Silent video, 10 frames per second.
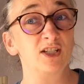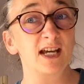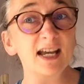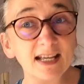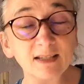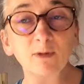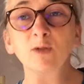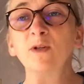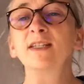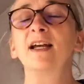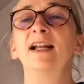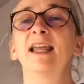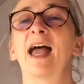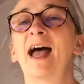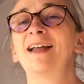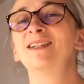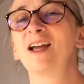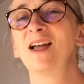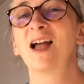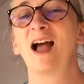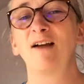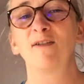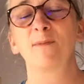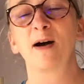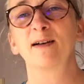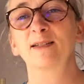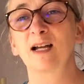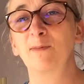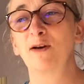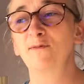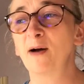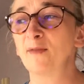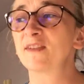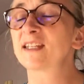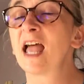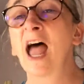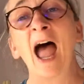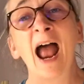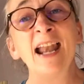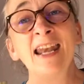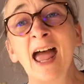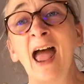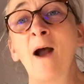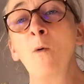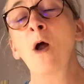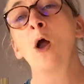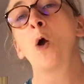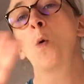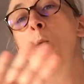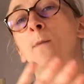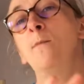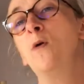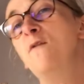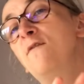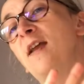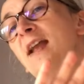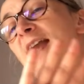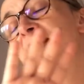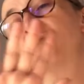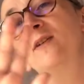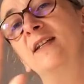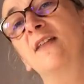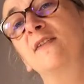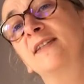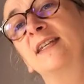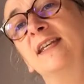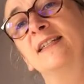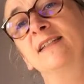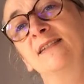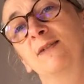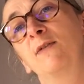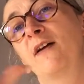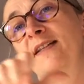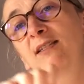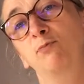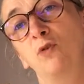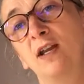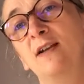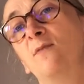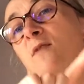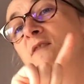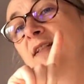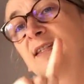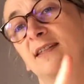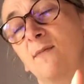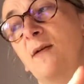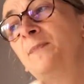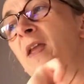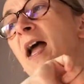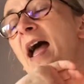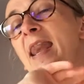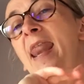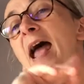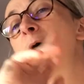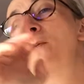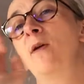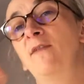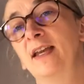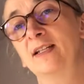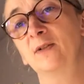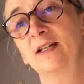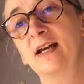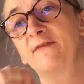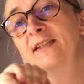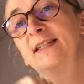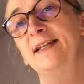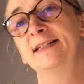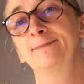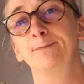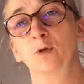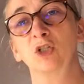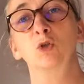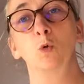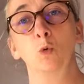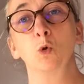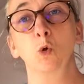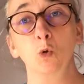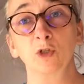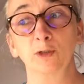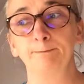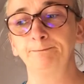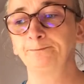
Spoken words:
days, which we certainly had over the past couple of months. And now we're moving into another season. So we've had spring and we've had summer, and now we're moving into another season, which is called autumn.